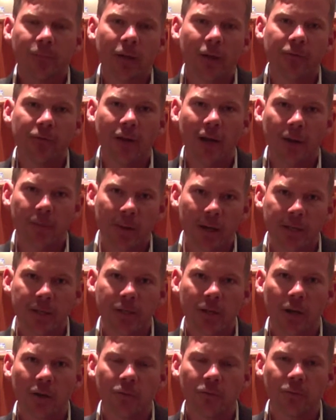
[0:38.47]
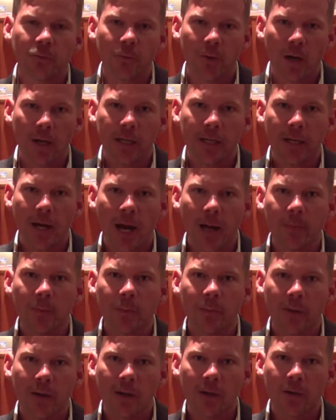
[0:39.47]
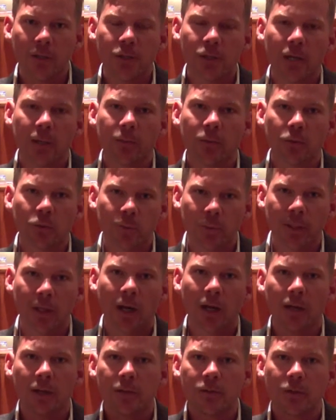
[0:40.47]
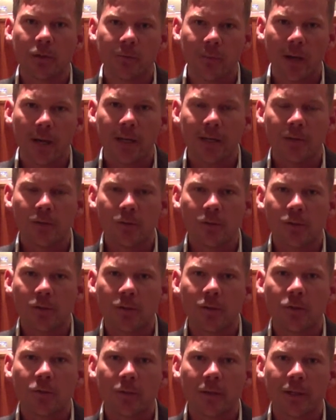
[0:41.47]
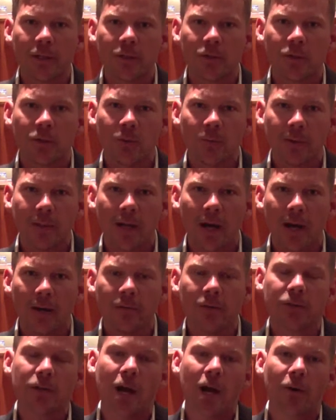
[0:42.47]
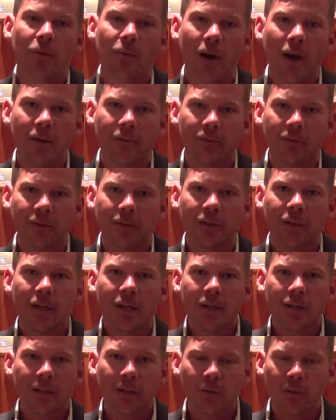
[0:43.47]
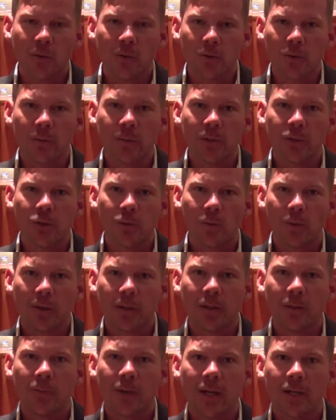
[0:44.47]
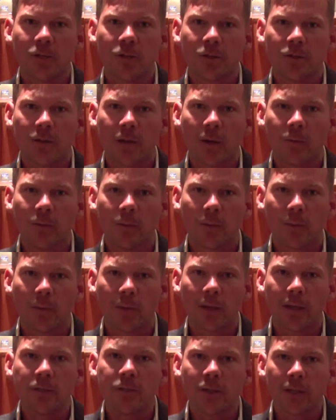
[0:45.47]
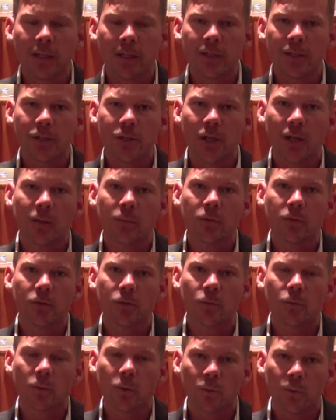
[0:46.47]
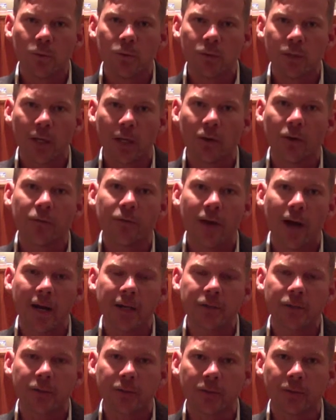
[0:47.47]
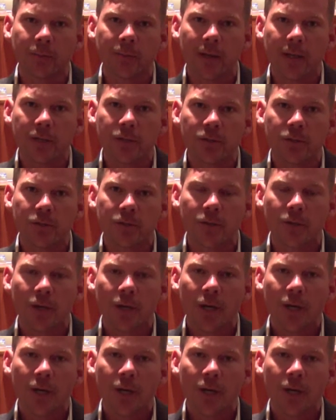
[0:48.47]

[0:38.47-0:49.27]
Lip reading: I found myself running hyperbaric chambers because of my interest in treating scuba divers. However, of course, the majority of the patients that we were placing in the chambers were wound care and vascular patients.